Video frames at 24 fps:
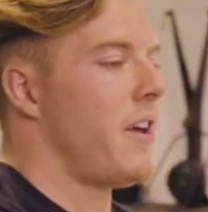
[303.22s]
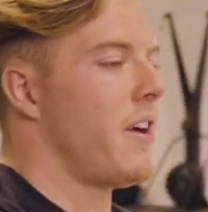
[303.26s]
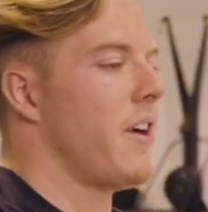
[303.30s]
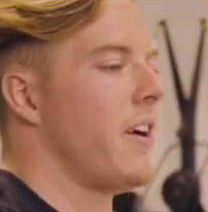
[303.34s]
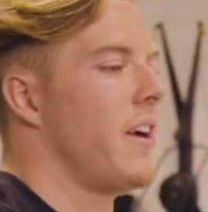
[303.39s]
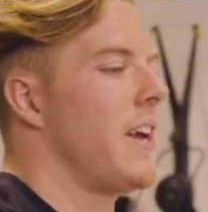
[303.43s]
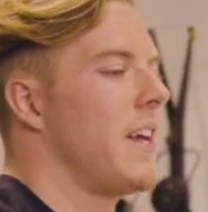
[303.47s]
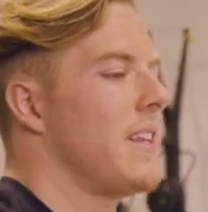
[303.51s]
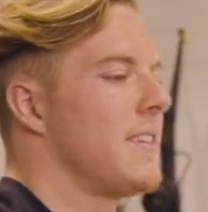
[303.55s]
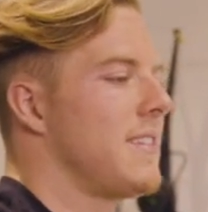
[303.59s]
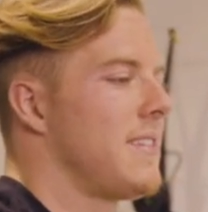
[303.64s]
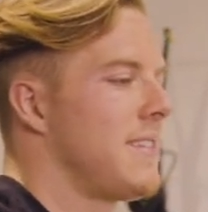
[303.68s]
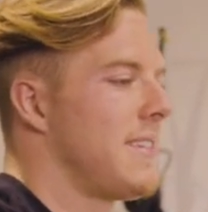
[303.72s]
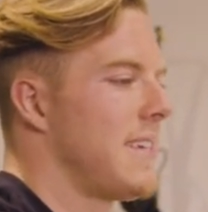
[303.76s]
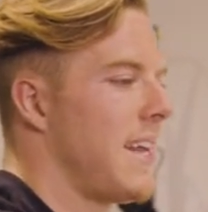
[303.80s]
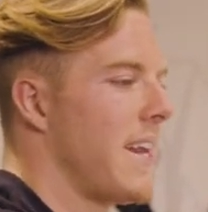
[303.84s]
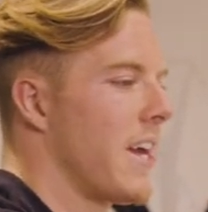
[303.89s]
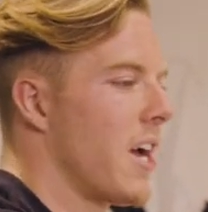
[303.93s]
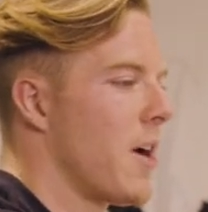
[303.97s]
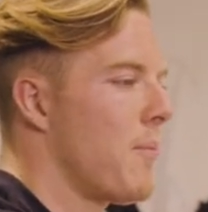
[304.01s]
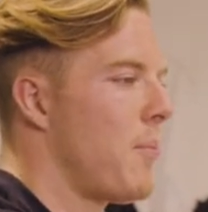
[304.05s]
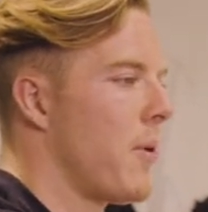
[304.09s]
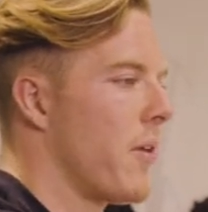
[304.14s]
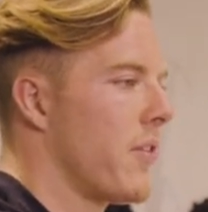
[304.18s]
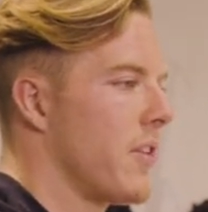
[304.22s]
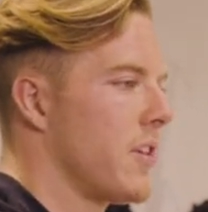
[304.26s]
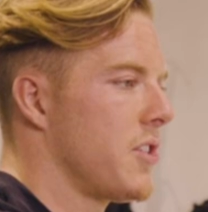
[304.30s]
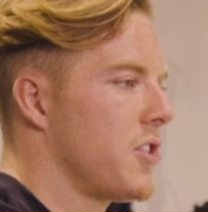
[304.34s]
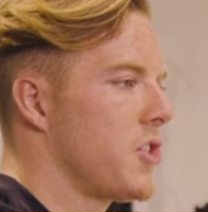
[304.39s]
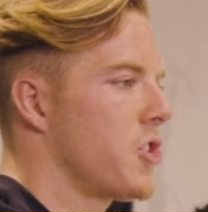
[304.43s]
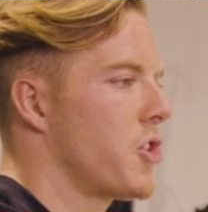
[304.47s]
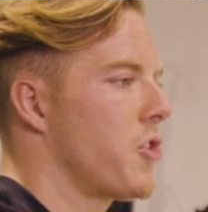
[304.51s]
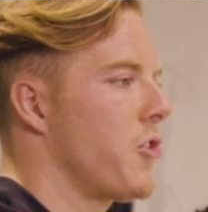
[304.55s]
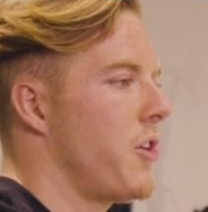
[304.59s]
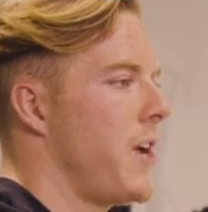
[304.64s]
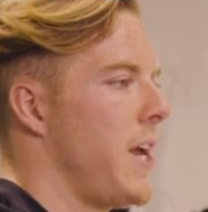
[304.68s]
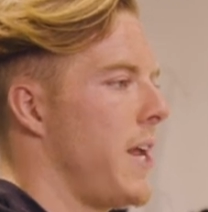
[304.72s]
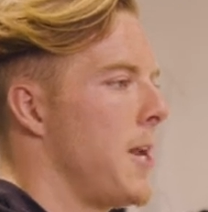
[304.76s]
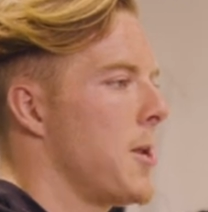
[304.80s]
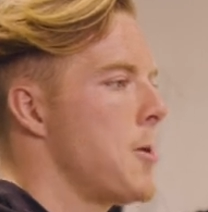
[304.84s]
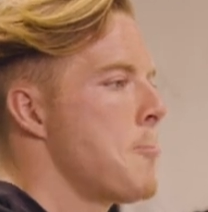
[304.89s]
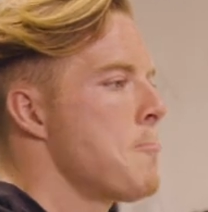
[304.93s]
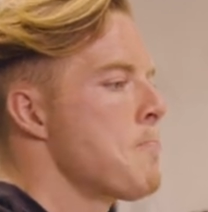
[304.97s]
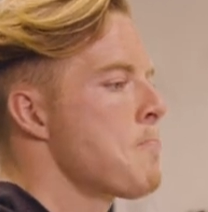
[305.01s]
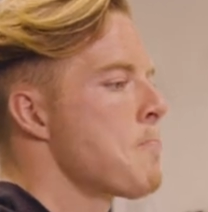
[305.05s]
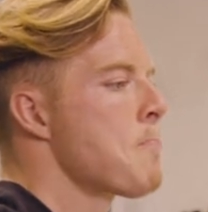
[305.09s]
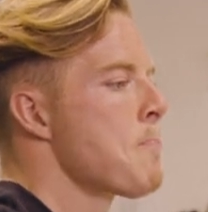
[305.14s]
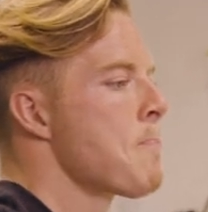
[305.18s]
here in setting up on the screen,
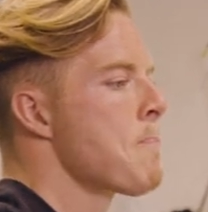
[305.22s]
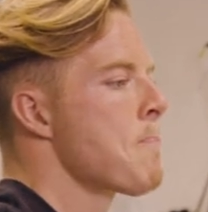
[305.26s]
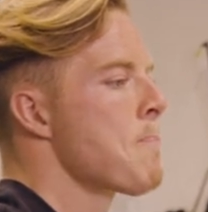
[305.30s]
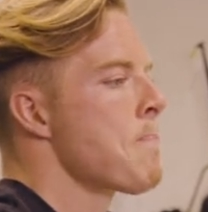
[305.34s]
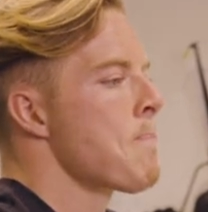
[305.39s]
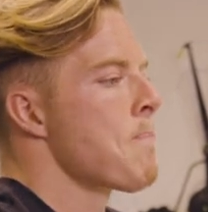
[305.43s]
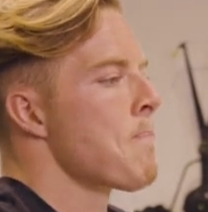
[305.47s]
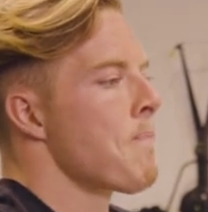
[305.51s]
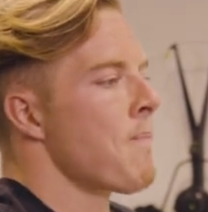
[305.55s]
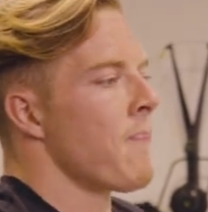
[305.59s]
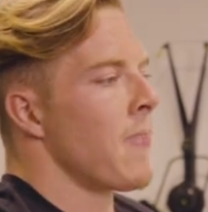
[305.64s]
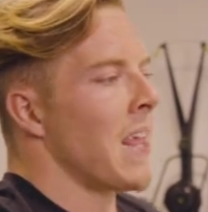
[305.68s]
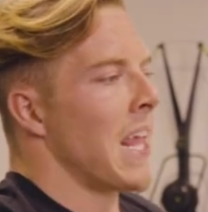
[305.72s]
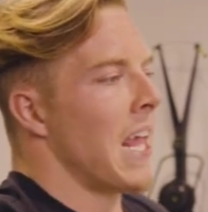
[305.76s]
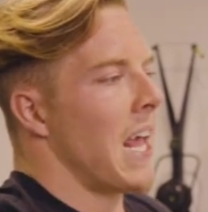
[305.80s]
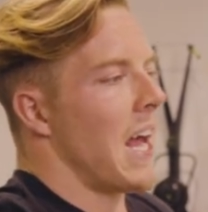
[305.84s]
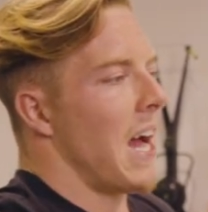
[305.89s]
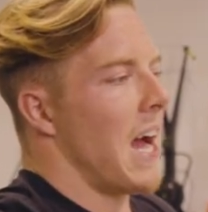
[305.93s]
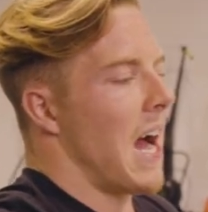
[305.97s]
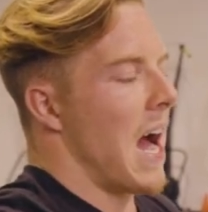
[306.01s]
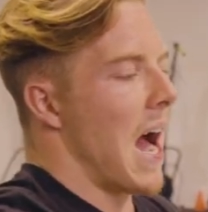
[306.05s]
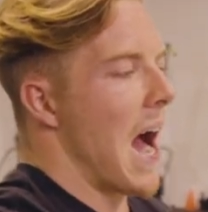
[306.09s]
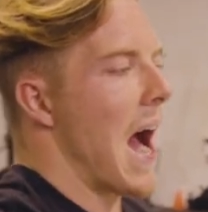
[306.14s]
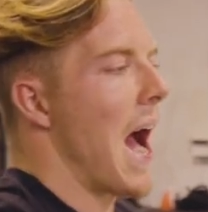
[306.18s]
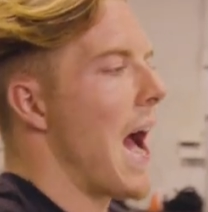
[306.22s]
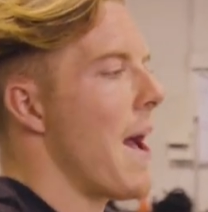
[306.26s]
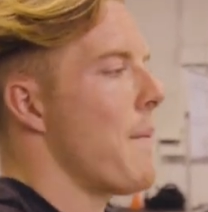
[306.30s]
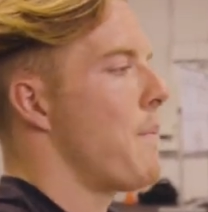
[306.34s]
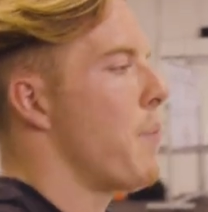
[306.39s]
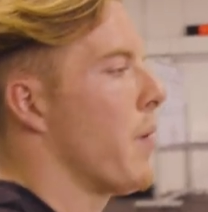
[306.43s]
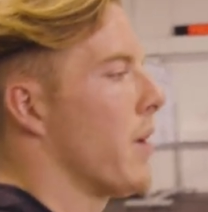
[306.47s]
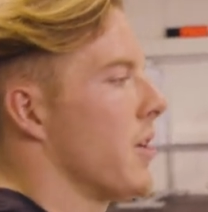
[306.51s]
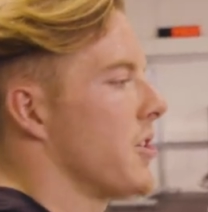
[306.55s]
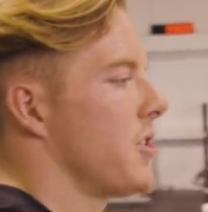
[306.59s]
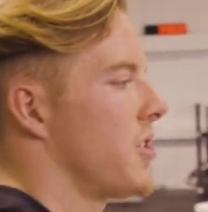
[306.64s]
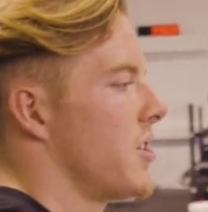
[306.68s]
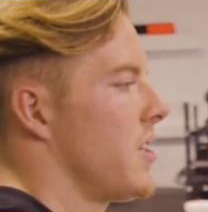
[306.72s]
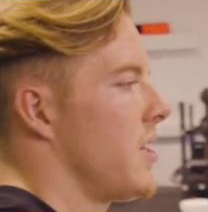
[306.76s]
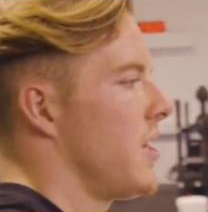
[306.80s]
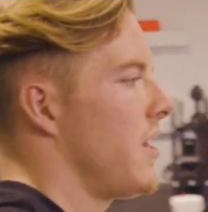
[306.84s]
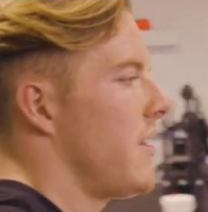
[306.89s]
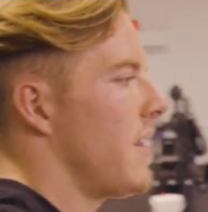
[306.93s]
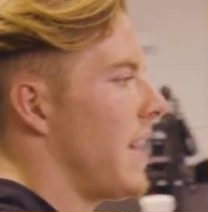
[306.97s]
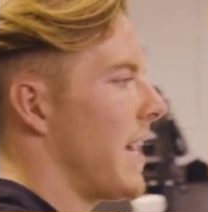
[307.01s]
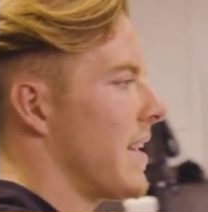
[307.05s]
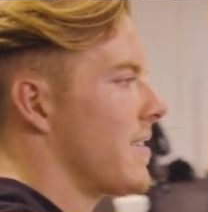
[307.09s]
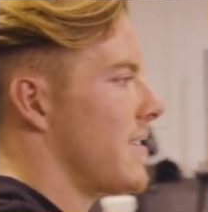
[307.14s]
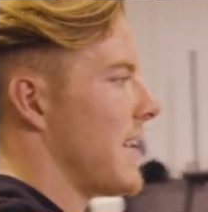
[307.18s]
I personally
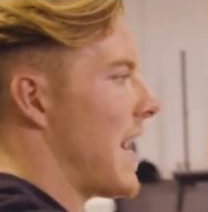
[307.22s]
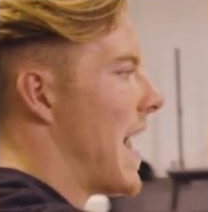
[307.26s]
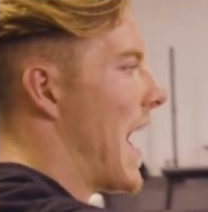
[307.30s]
like to